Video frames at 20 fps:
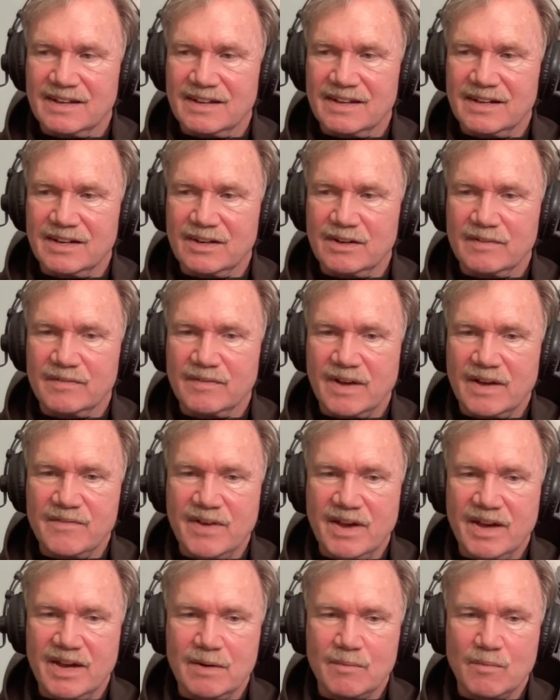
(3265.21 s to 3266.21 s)
if I've
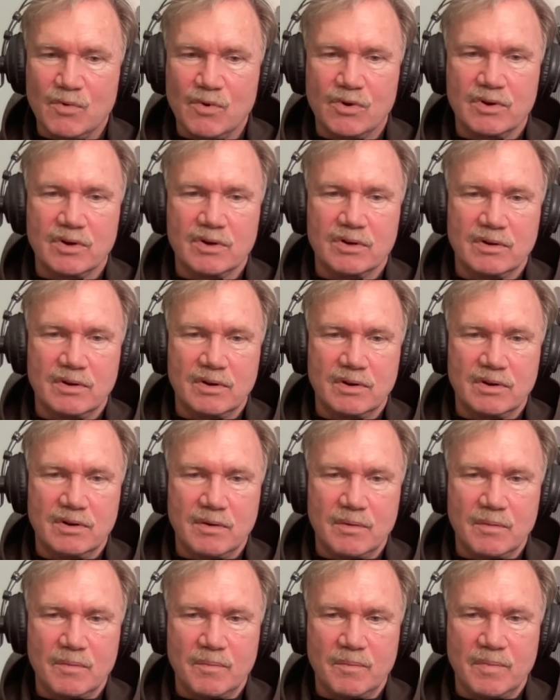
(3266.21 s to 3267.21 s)
had a more
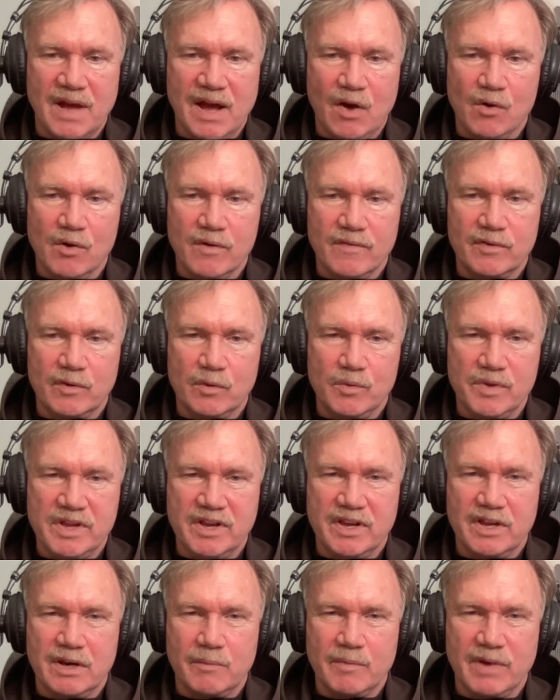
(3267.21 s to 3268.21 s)
powerful
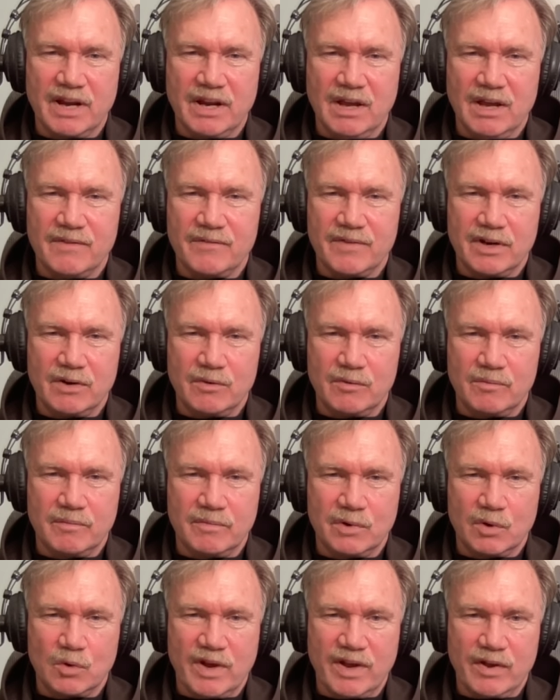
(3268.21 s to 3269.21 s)
weekend in my life, I
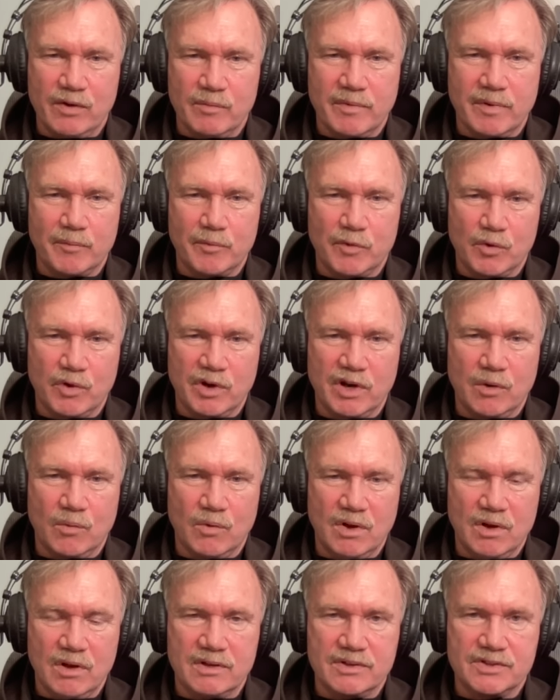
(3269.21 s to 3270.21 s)
don't quite remember what it
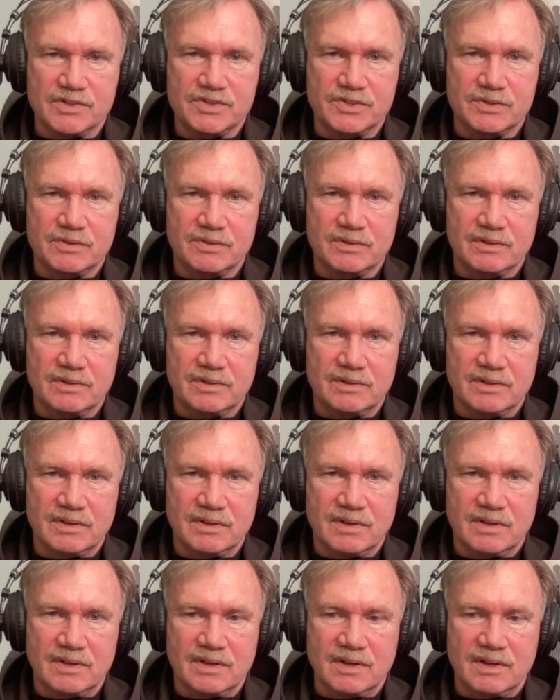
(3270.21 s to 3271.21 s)
was.
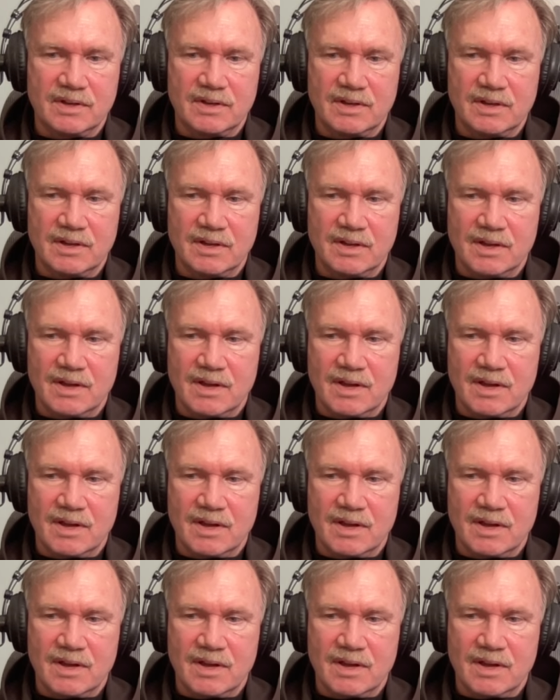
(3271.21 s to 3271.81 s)
Mm-hmm.